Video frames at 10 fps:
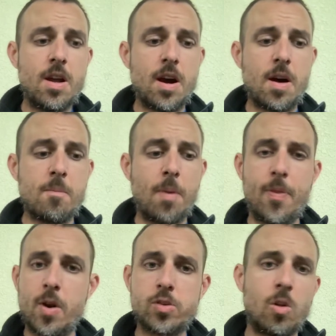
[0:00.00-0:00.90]
but
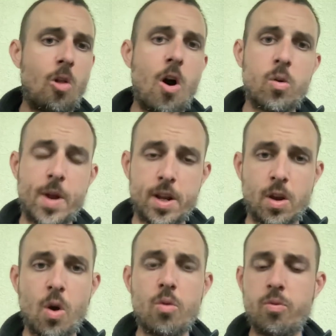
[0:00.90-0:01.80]
there's a long way to
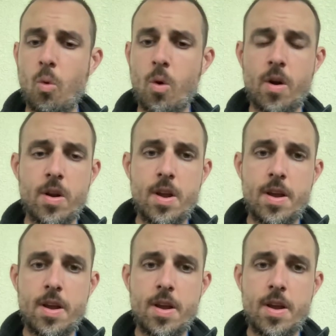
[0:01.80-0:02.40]
go for